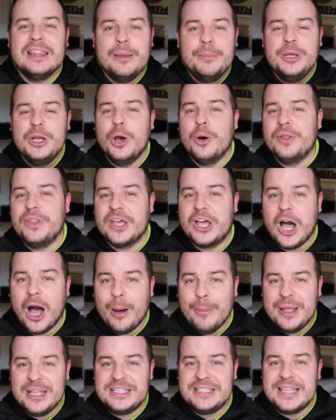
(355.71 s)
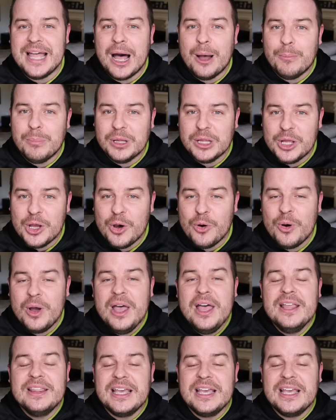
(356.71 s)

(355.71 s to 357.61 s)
Let me know in the comments down below.